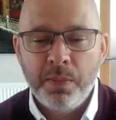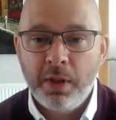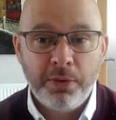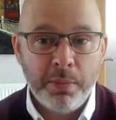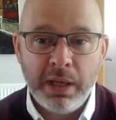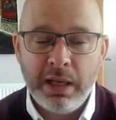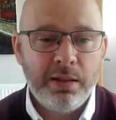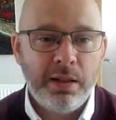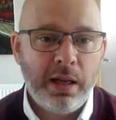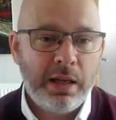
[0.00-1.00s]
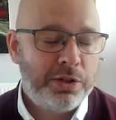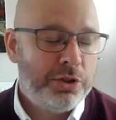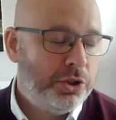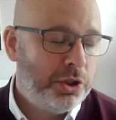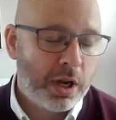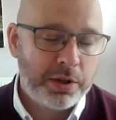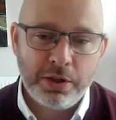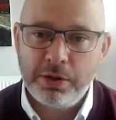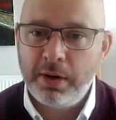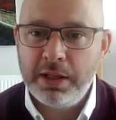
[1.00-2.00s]
for me, it's just
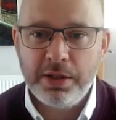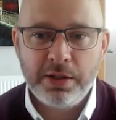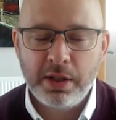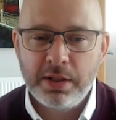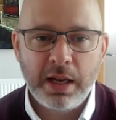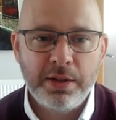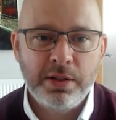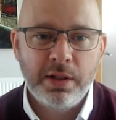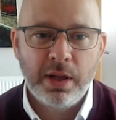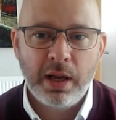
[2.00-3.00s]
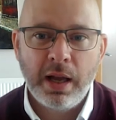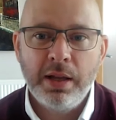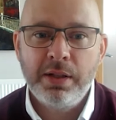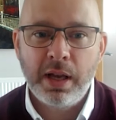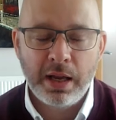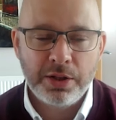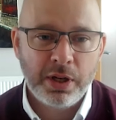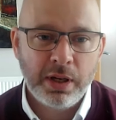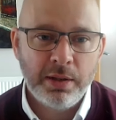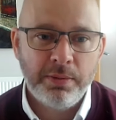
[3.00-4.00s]
as great a success as
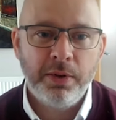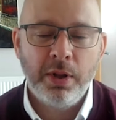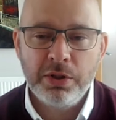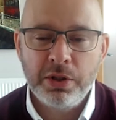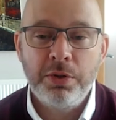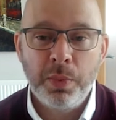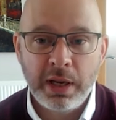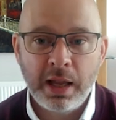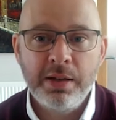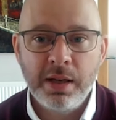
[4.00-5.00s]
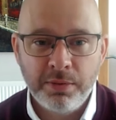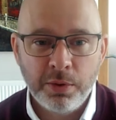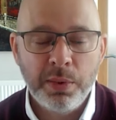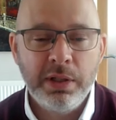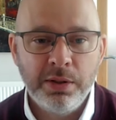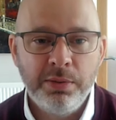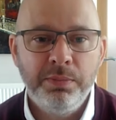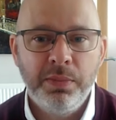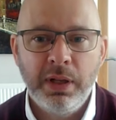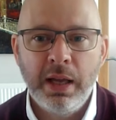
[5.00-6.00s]
actually for those children we can save, that we do
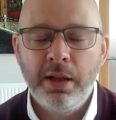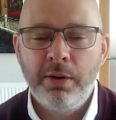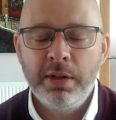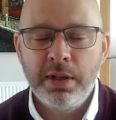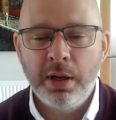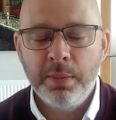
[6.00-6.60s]
get there in time.